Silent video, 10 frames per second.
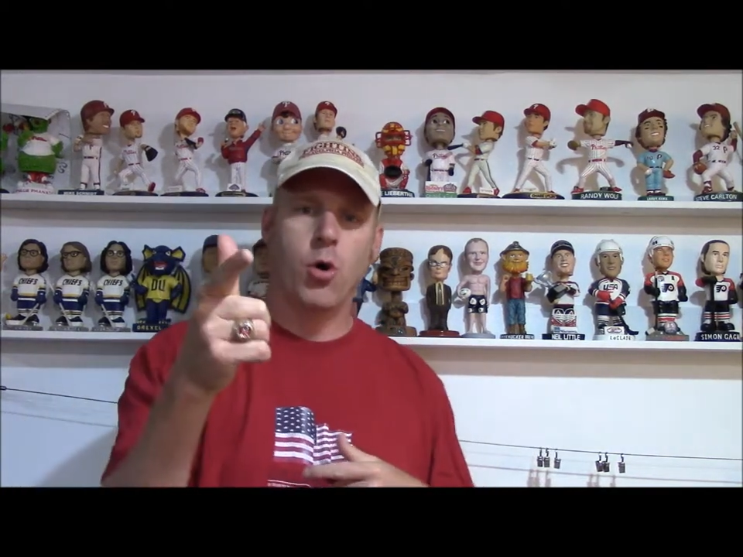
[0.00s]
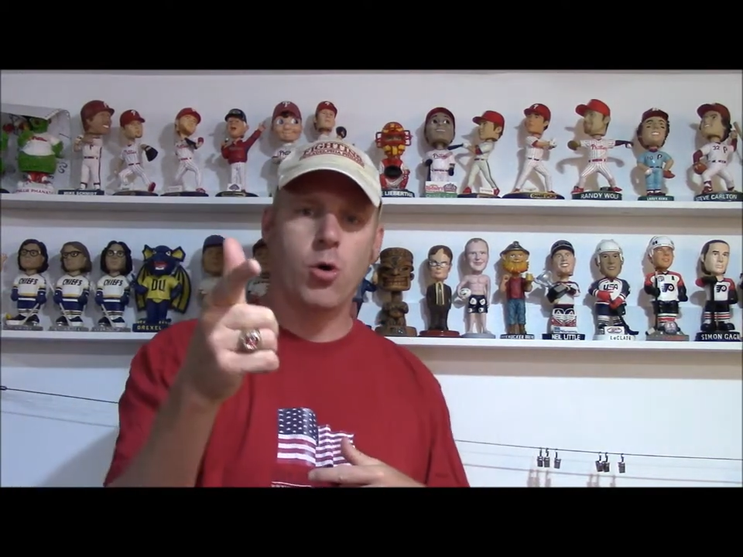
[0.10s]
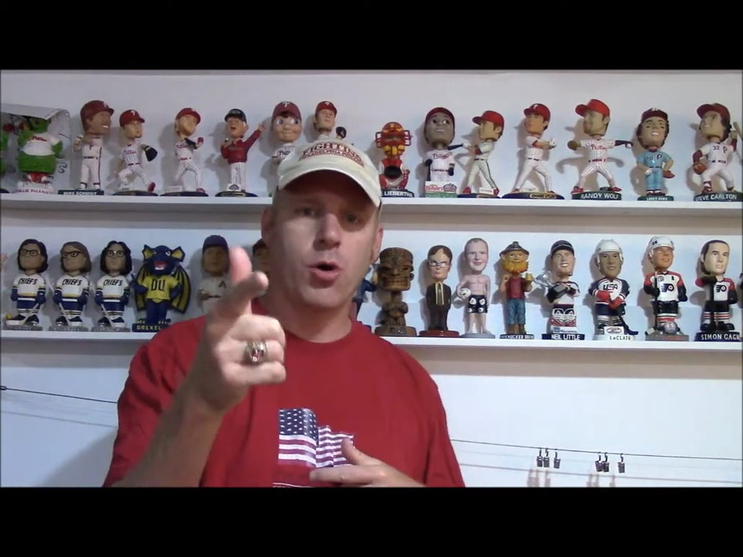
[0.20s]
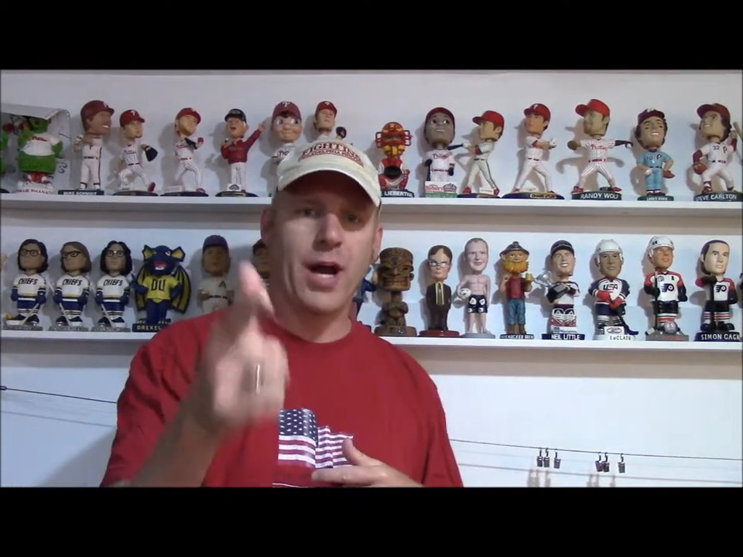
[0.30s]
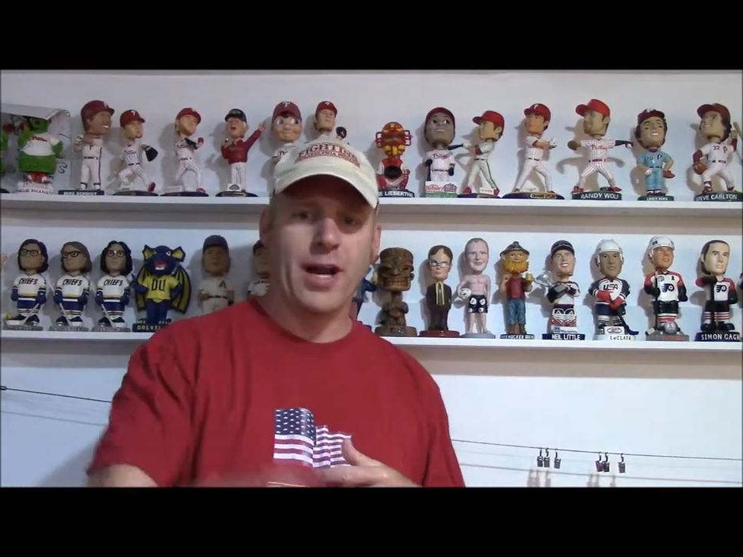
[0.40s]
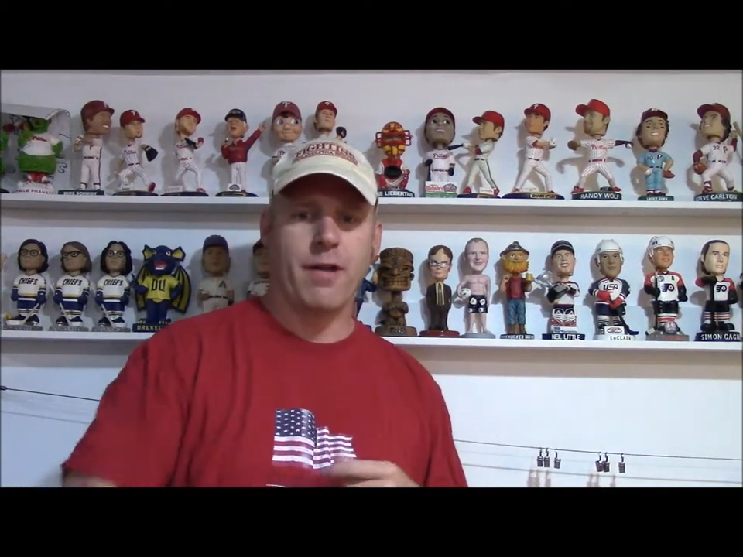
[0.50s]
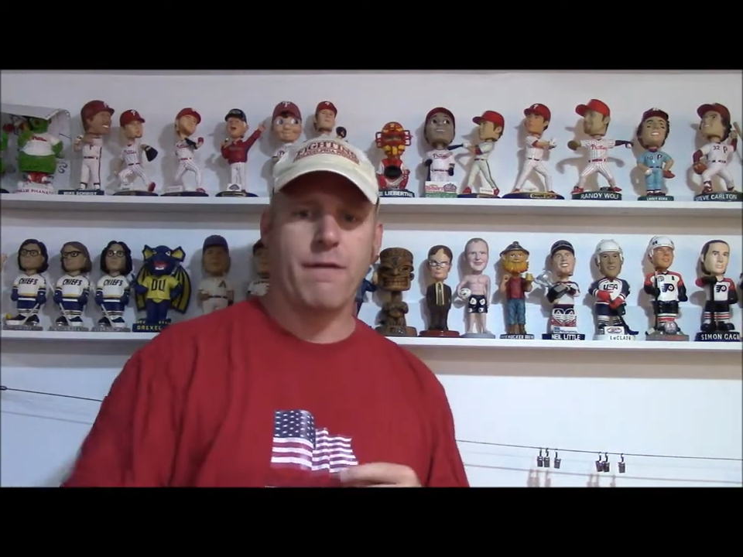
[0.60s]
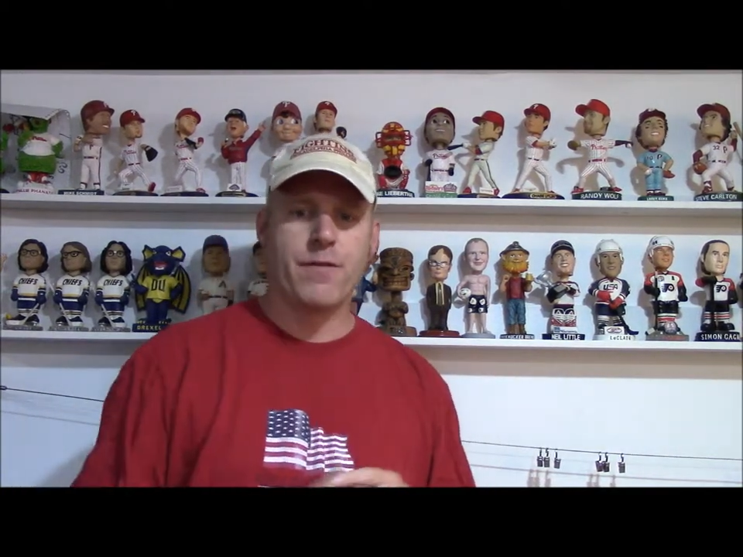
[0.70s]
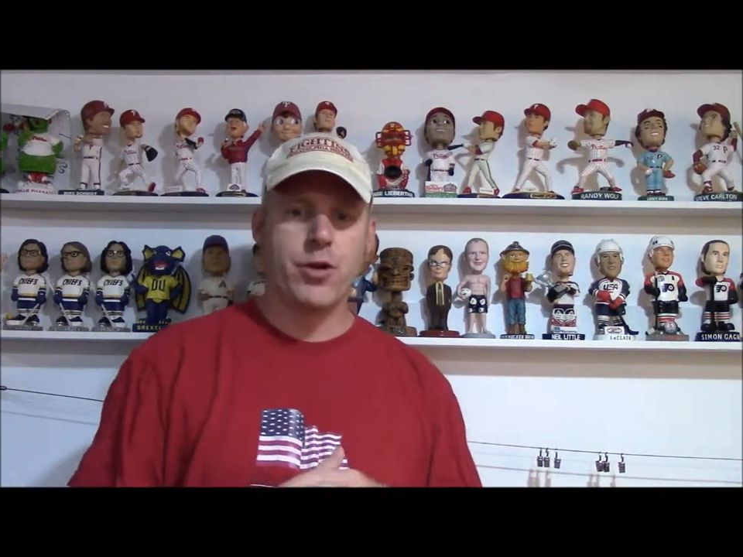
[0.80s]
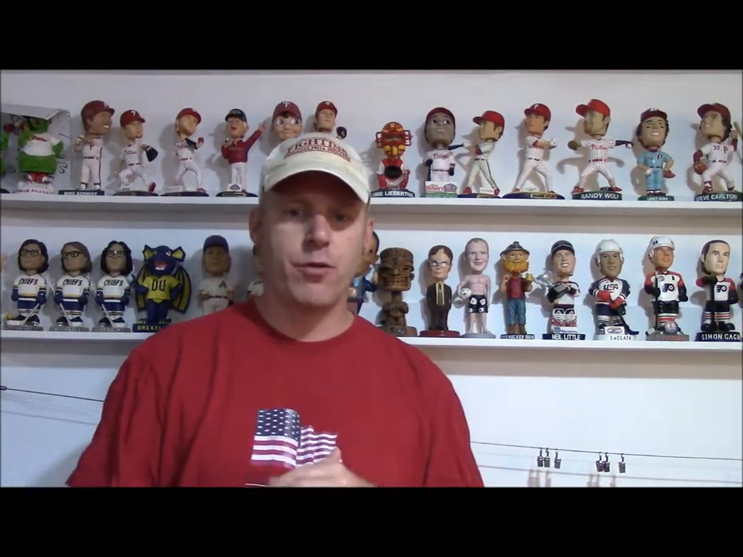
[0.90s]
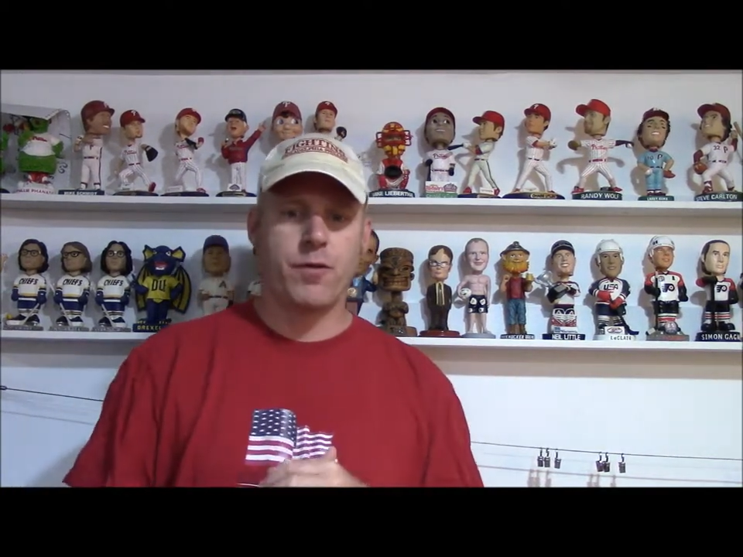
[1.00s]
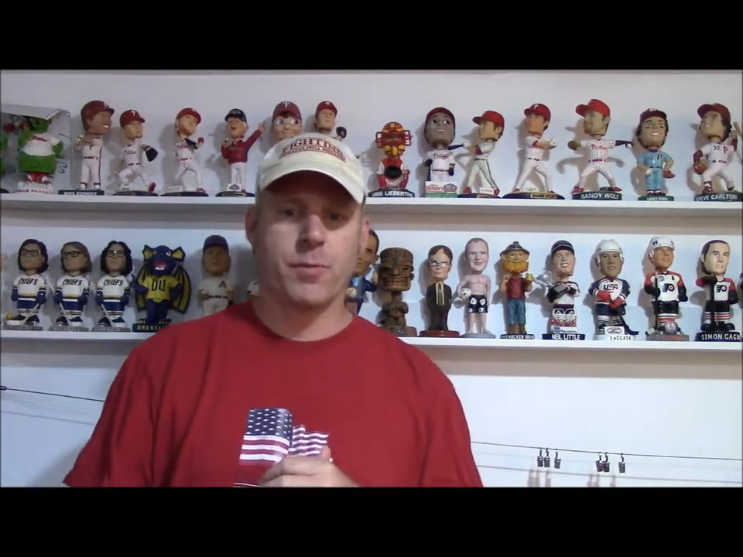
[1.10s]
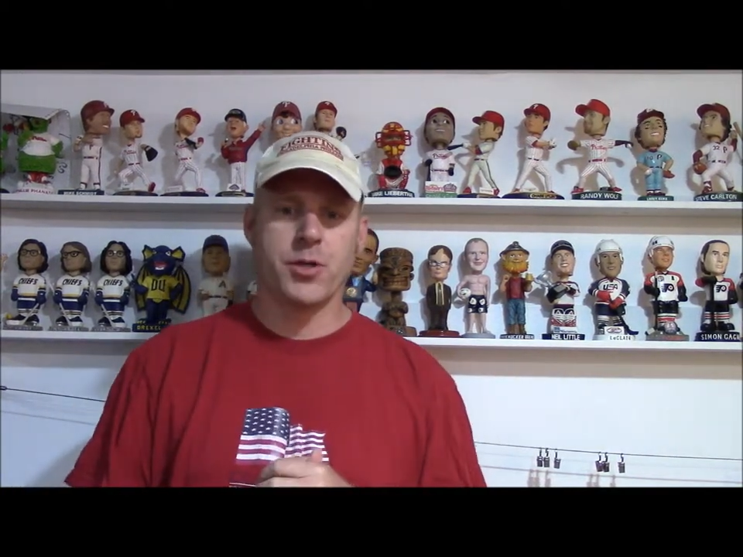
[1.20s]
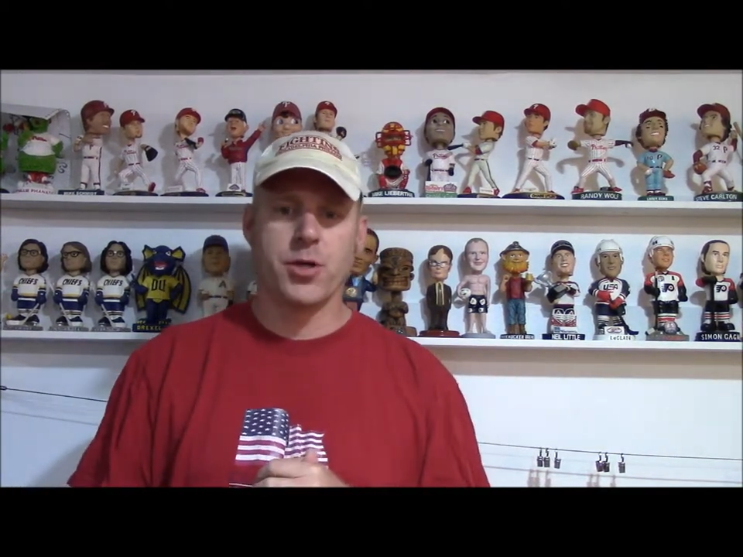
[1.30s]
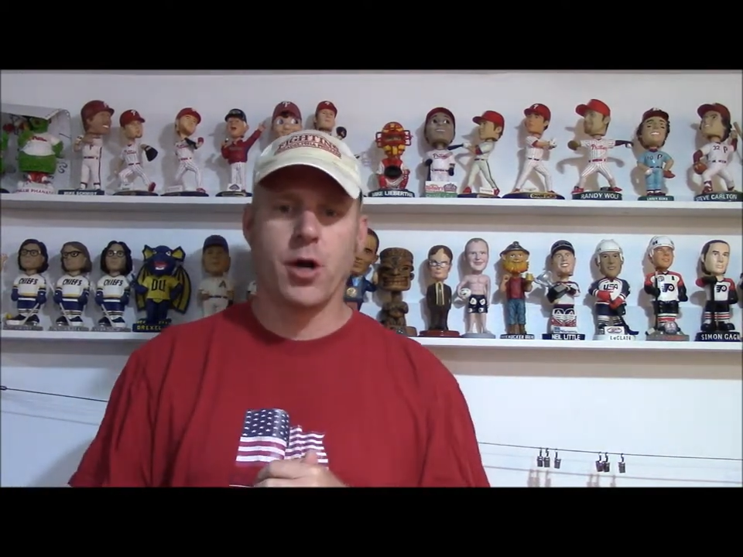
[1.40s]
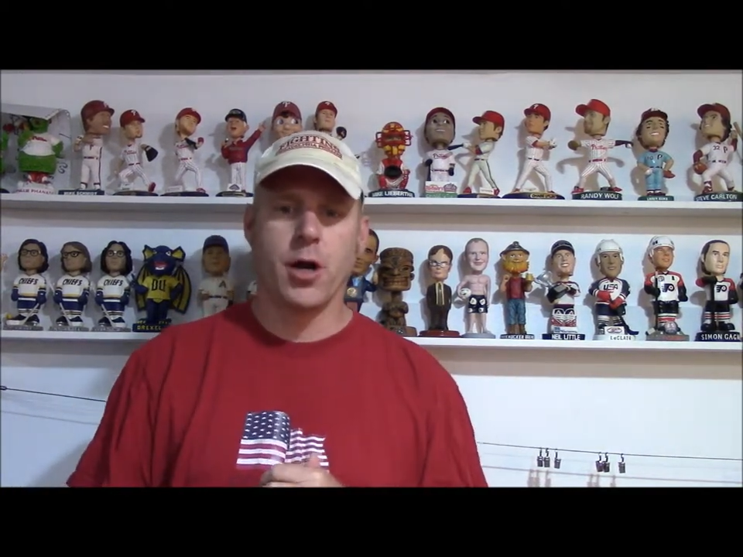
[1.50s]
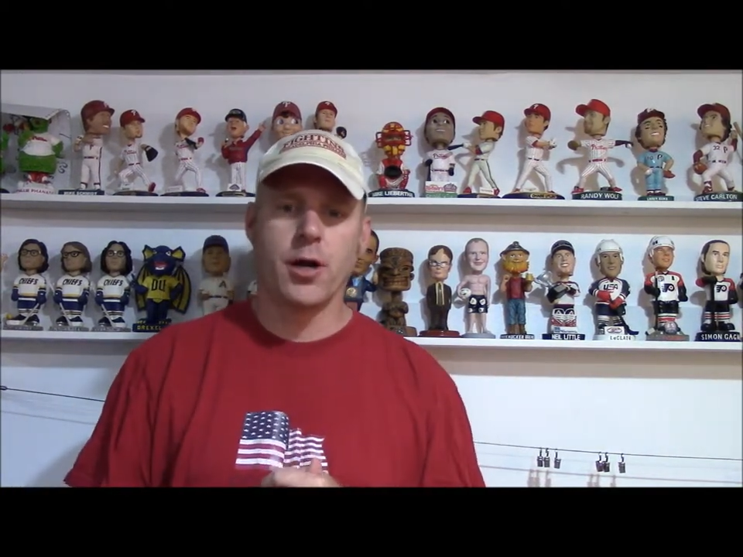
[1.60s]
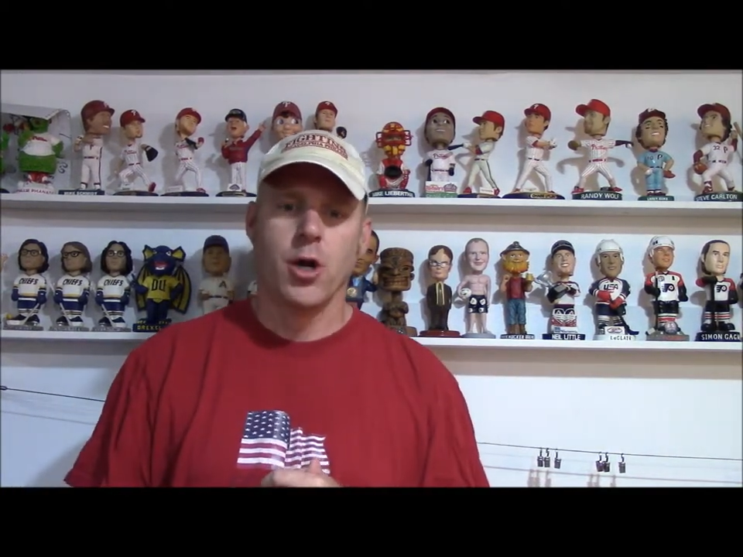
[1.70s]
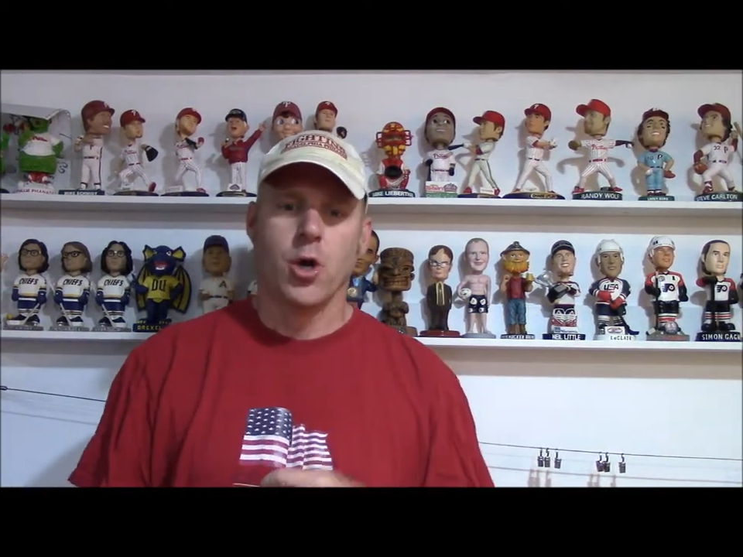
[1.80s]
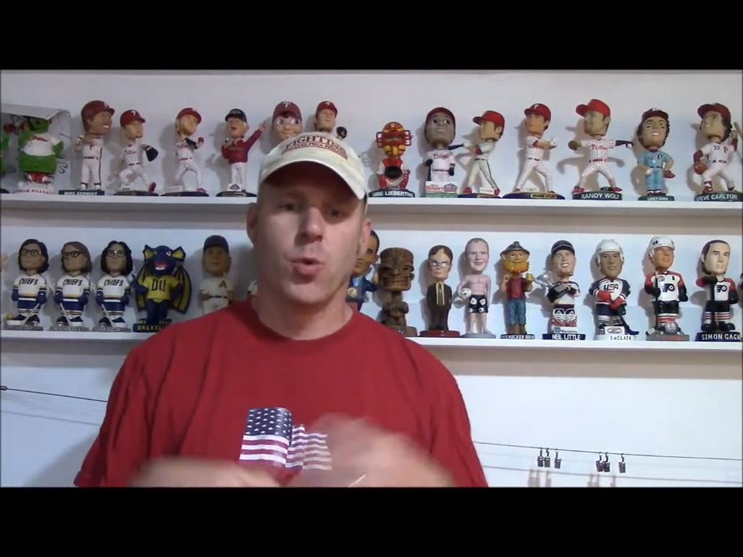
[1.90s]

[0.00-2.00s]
or at View From the Yard,